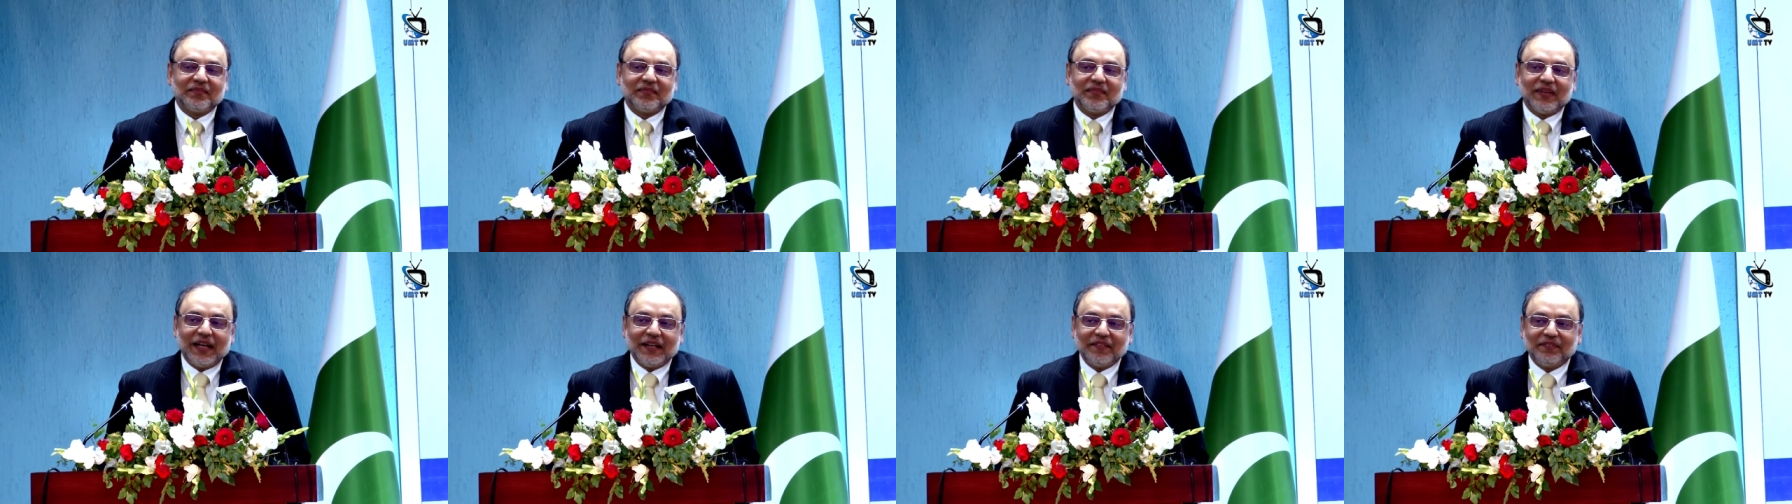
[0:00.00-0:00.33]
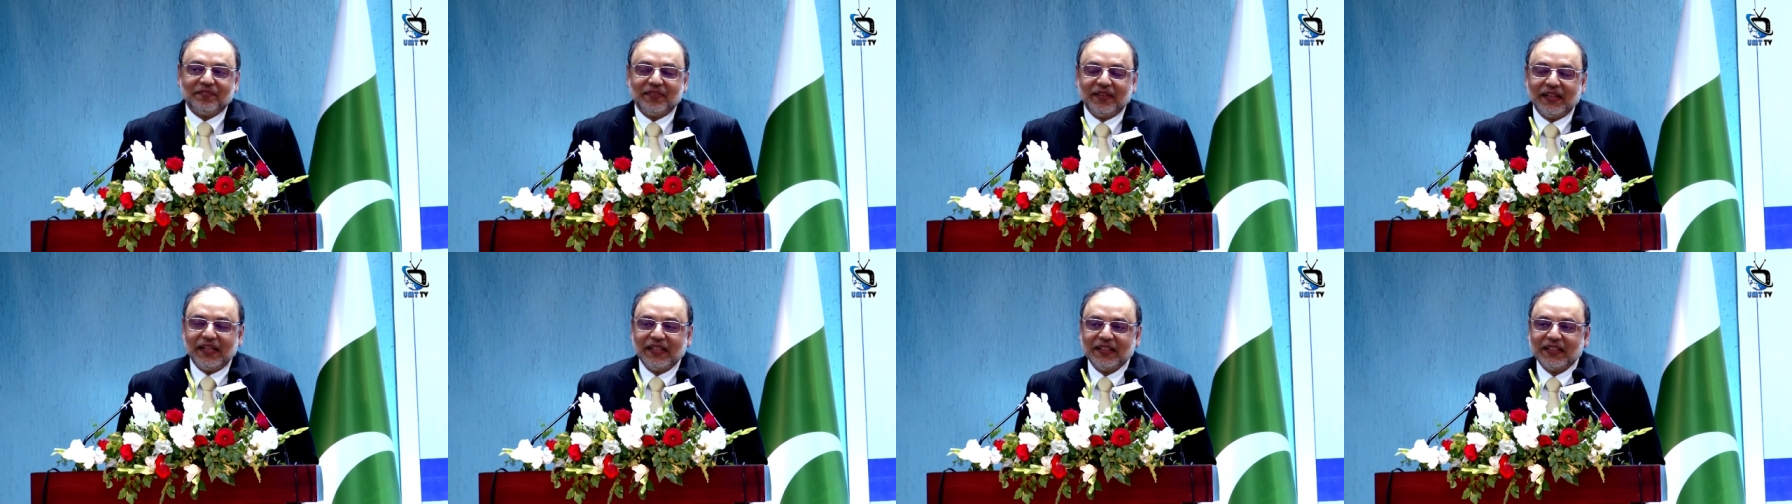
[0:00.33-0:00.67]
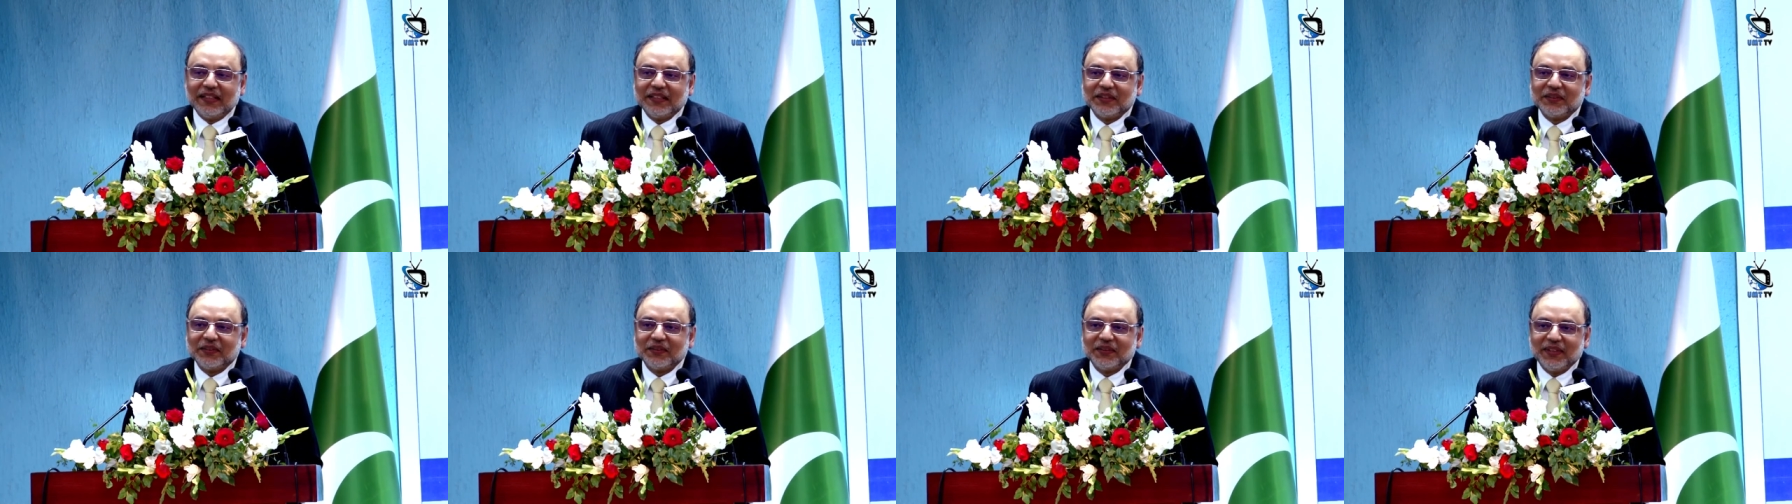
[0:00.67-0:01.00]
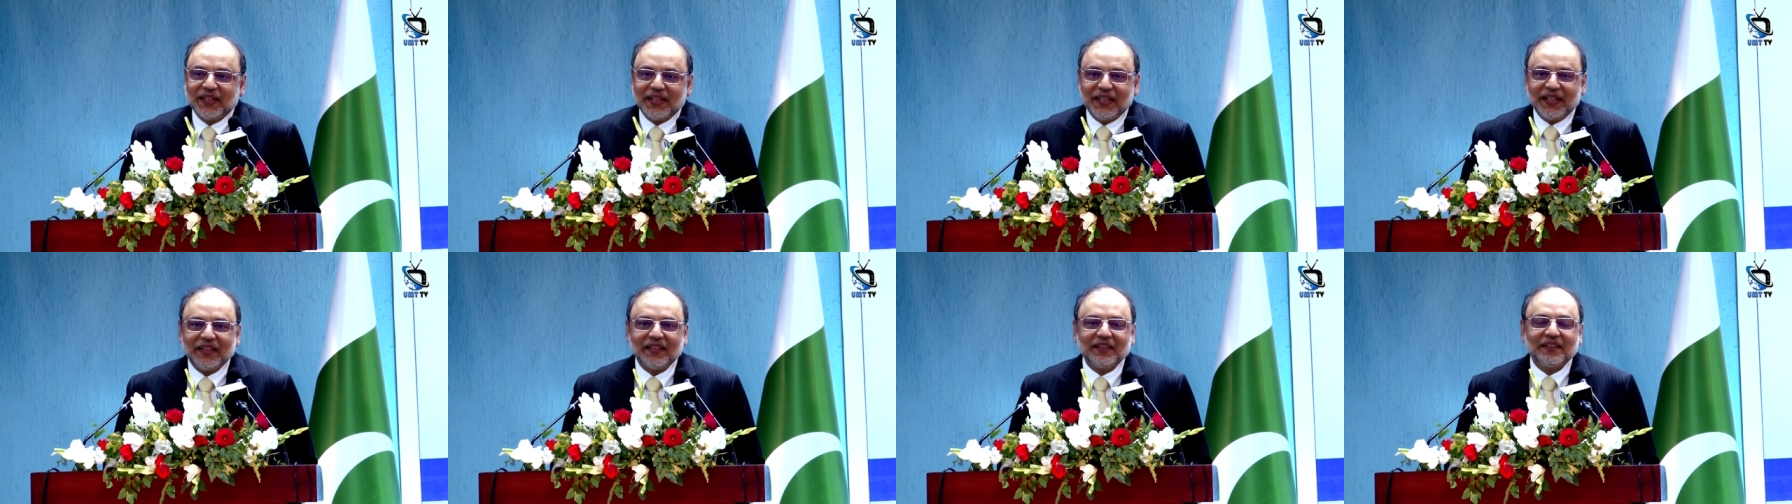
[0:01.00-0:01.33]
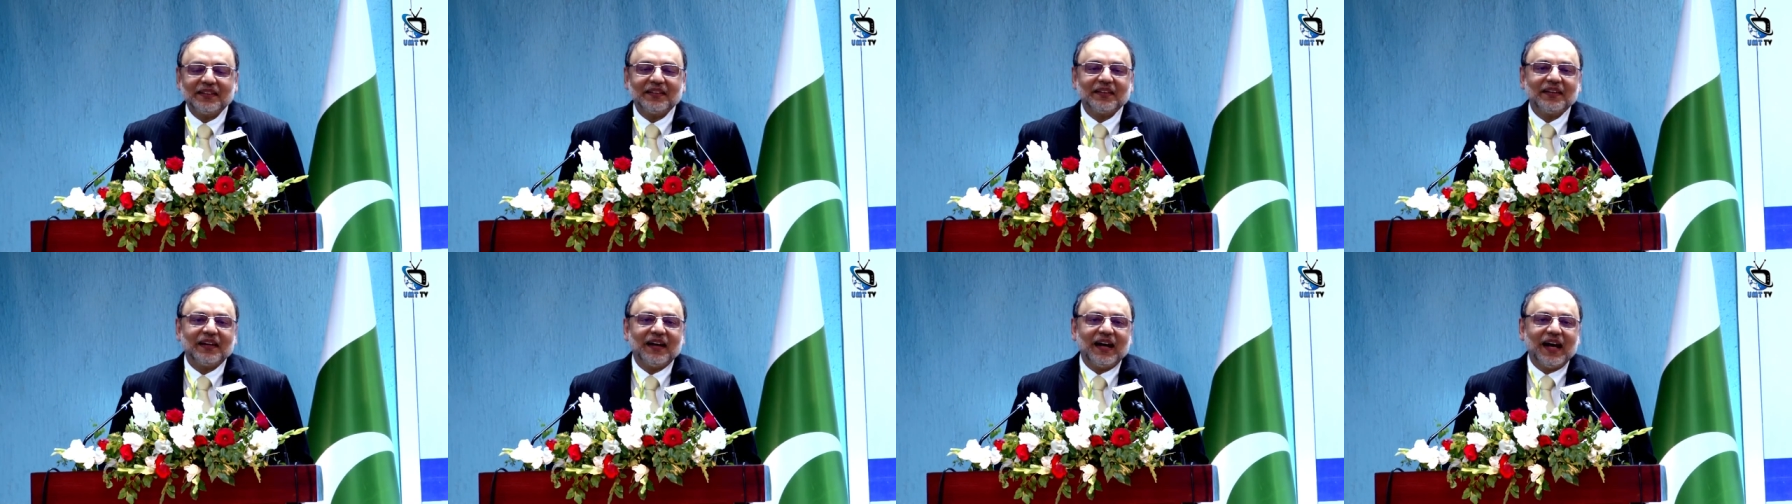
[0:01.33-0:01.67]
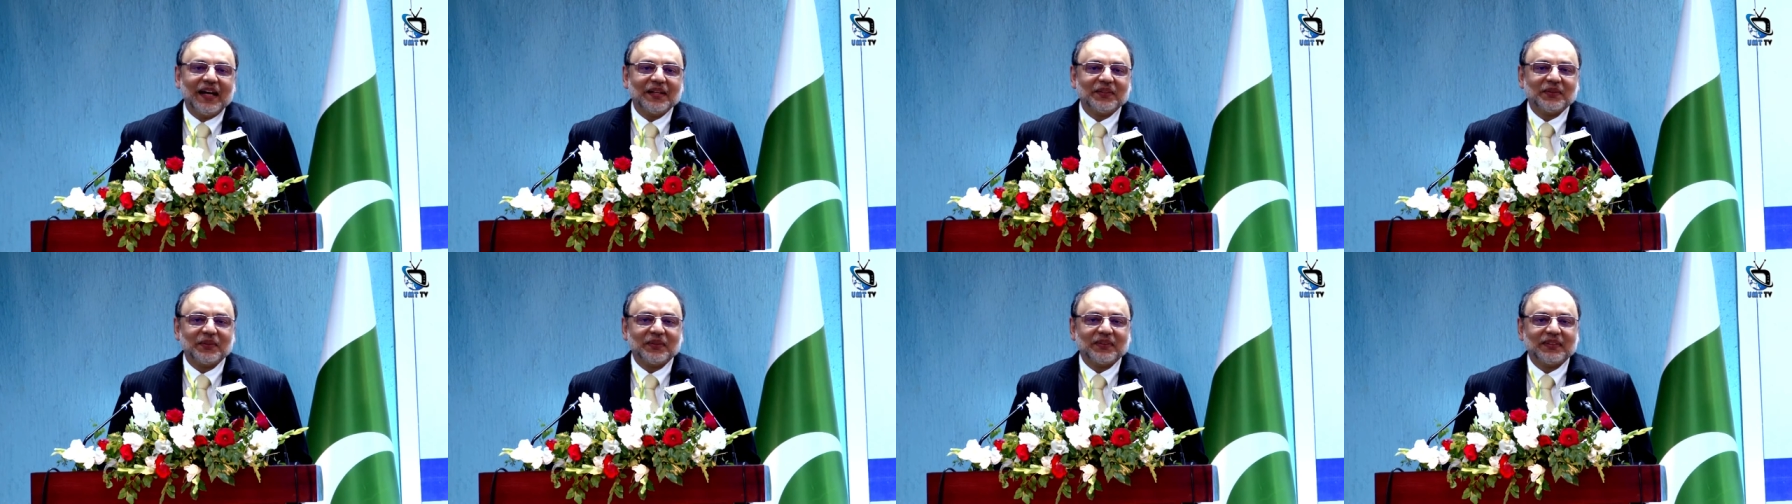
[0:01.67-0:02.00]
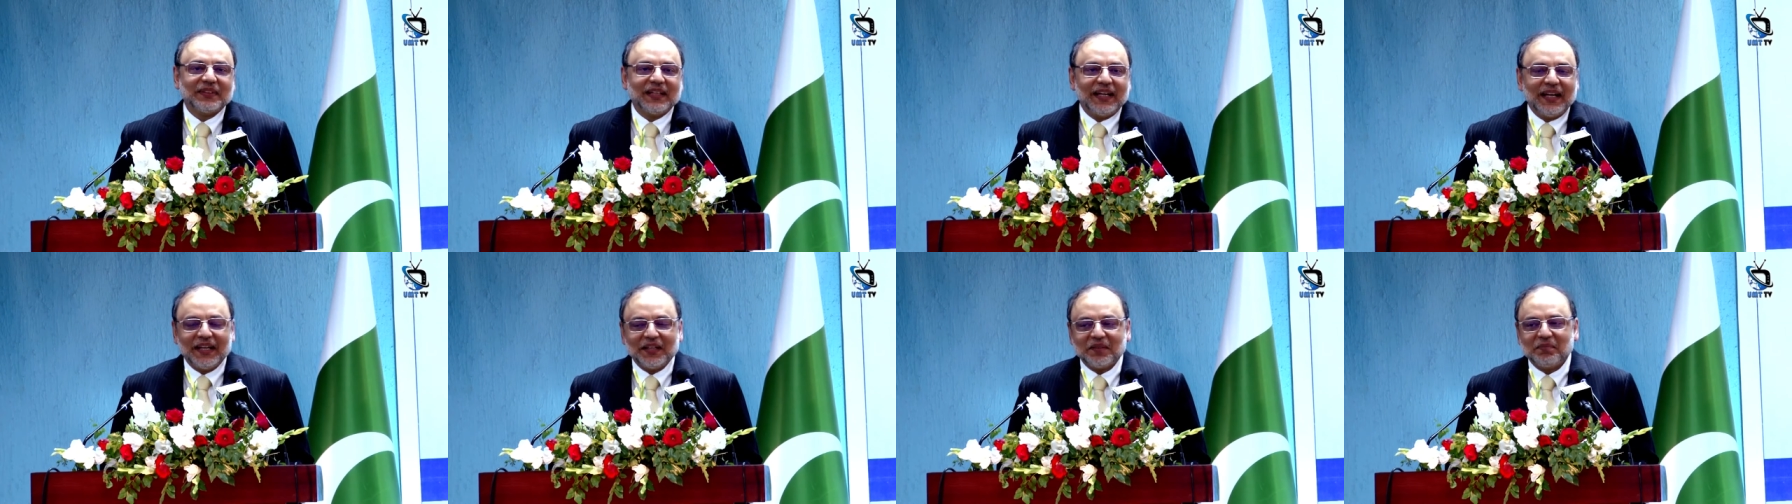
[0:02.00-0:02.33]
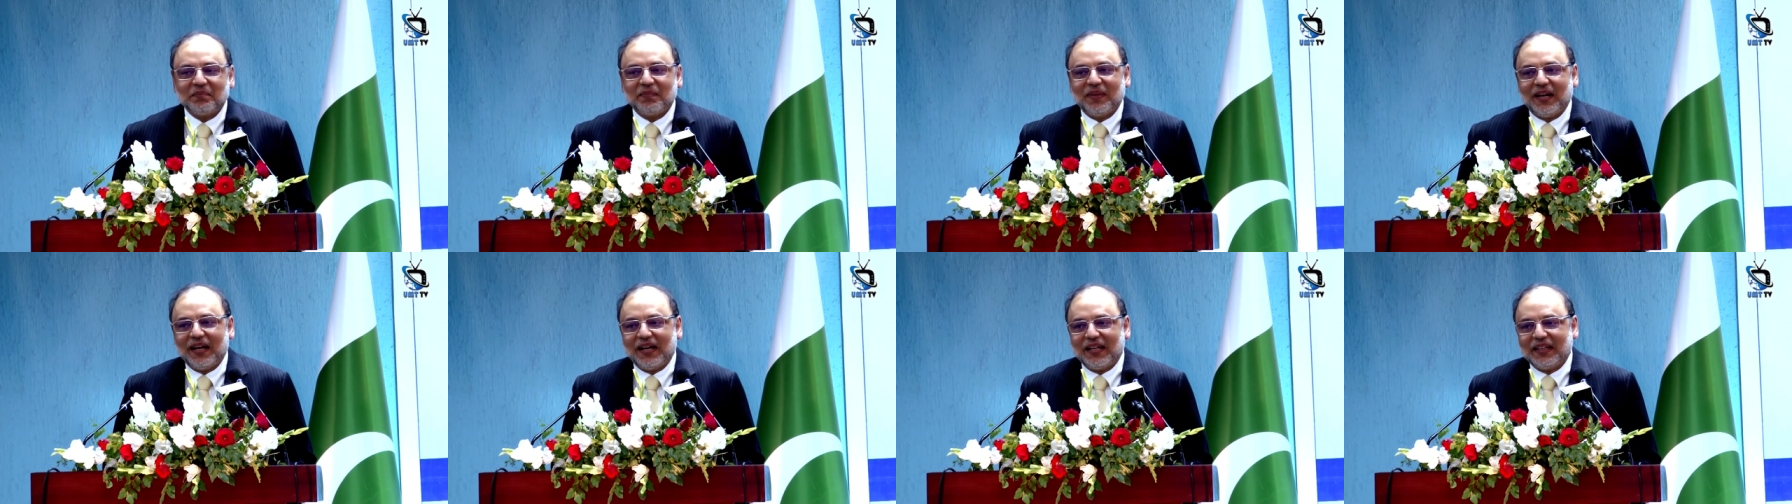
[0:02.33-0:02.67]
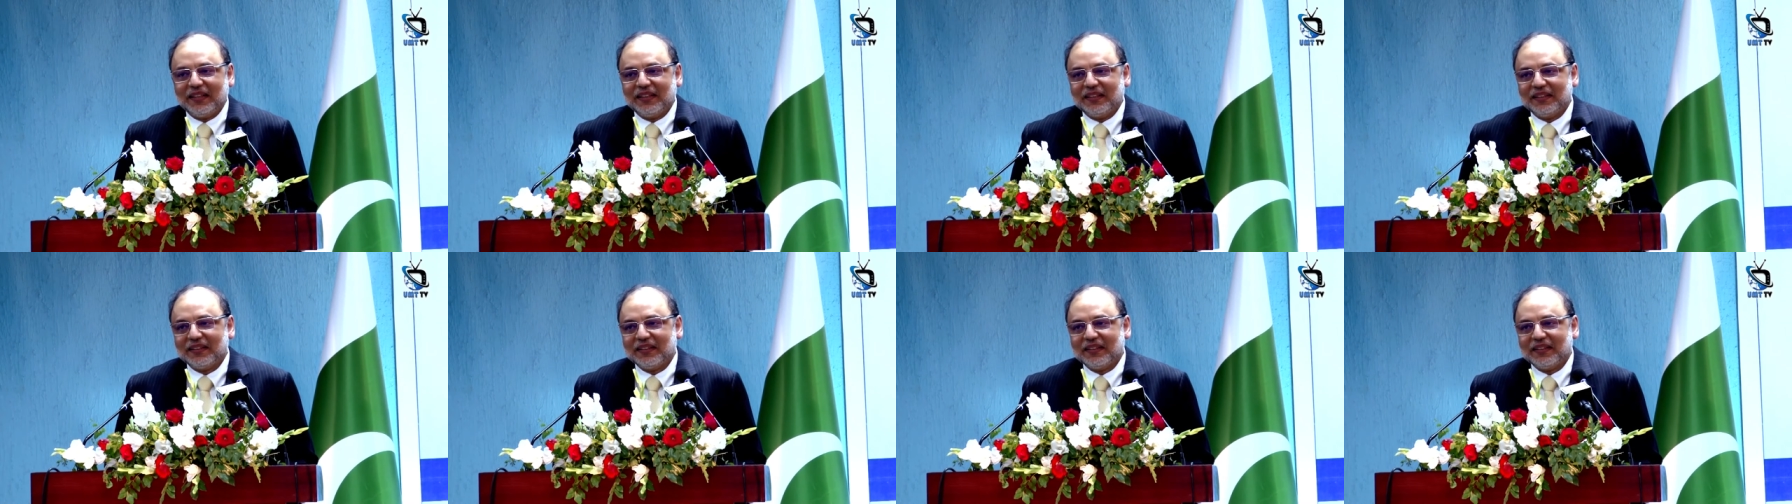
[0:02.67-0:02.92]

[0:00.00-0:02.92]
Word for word: I feel that today I should thank my